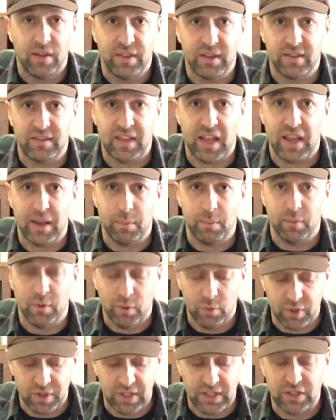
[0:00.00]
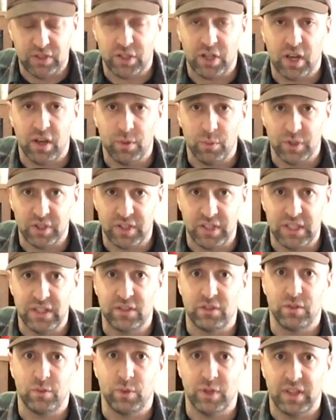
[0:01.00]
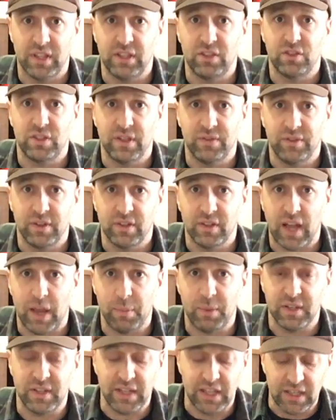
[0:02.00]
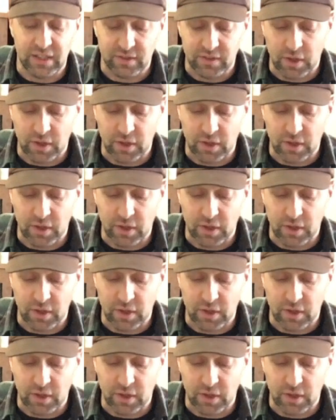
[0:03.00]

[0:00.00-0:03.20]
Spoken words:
the same with each different type of tea.